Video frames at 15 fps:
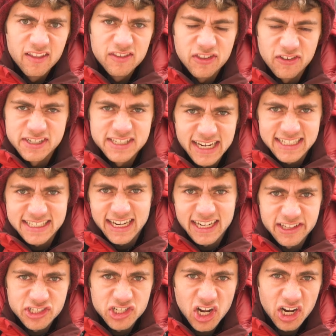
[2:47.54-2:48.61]
So let's take a
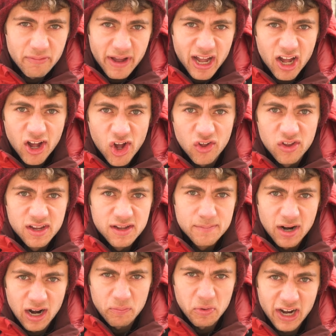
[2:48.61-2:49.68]
second to talk about
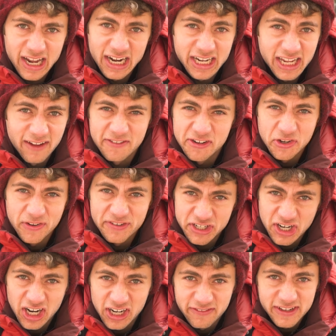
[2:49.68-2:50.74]
proper etiquette for doing
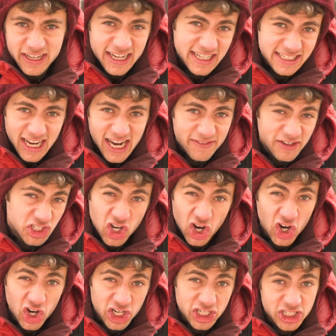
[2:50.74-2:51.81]
photography inside of a
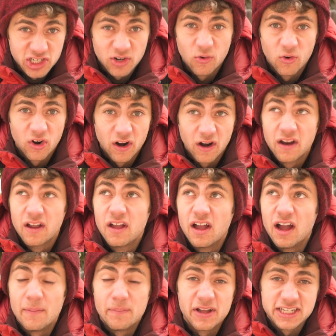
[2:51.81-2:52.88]
church or
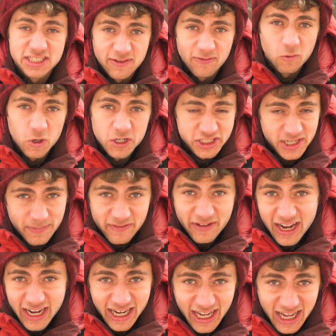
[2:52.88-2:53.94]
a place of worship of
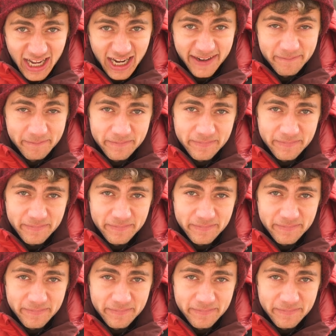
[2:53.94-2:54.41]
any kind.